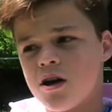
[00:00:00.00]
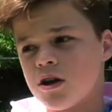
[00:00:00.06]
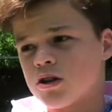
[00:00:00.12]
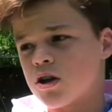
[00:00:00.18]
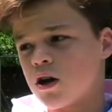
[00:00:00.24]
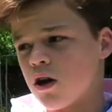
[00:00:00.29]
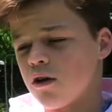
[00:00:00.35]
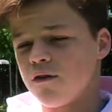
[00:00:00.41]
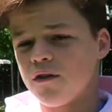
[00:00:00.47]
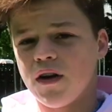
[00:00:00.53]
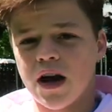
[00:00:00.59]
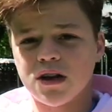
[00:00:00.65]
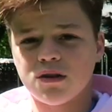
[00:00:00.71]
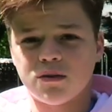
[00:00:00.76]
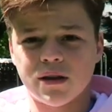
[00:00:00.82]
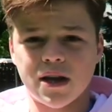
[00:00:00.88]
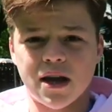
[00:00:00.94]
So if you
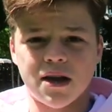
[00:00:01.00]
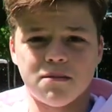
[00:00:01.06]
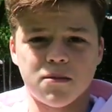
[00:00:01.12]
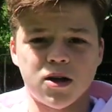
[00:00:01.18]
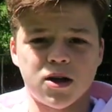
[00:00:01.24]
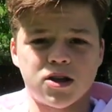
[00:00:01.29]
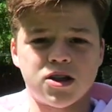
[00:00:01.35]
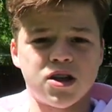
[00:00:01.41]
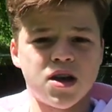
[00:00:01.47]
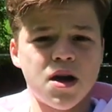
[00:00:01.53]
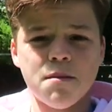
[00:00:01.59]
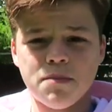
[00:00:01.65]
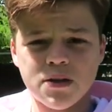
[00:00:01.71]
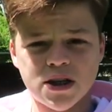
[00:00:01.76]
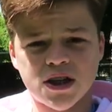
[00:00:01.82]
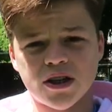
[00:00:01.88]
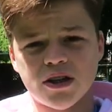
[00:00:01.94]
guys want to get your merch,
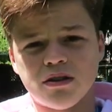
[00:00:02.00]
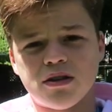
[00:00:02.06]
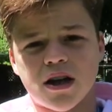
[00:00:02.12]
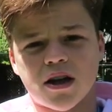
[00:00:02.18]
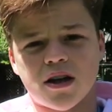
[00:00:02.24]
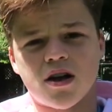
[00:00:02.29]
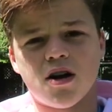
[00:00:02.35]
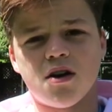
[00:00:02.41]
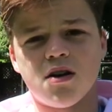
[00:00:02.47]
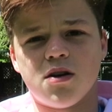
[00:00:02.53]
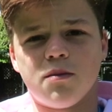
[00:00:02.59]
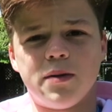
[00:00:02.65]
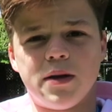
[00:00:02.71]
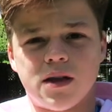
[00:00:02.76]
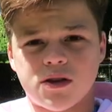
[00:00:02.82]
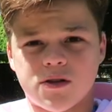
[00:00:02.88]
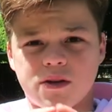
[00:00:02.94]
be sure to use that code. It'll
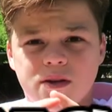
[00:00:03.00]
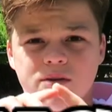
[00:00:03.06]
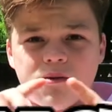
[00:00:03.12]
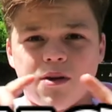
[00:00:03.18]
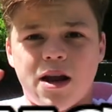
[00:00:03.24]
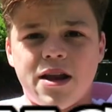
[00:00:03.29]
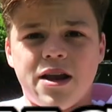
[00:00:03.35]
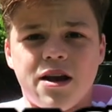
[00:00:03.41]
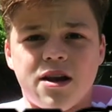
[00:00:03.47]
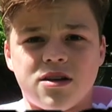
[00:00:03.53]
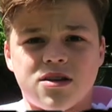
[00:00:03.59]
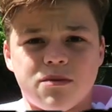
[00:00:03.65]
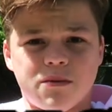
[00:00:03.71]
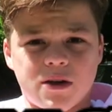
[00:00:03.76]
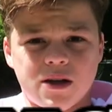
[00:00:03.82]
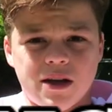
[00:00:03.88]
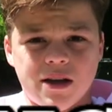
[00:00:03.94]
be on the screen right here,
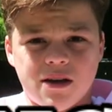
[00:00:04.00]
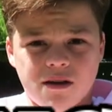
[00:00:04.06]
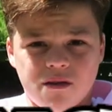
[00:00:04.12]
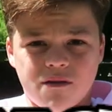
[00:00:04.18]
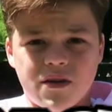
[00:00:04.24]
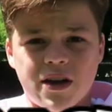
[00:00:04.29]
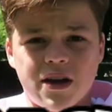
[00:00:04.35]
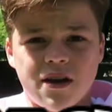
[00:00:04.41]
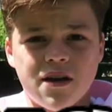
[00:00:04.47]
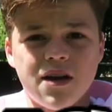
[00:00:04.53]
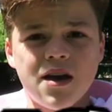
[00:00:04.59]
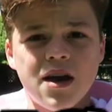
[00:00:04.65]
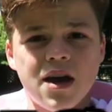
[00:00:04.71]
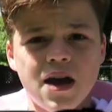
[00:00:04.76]
somewhere like over here.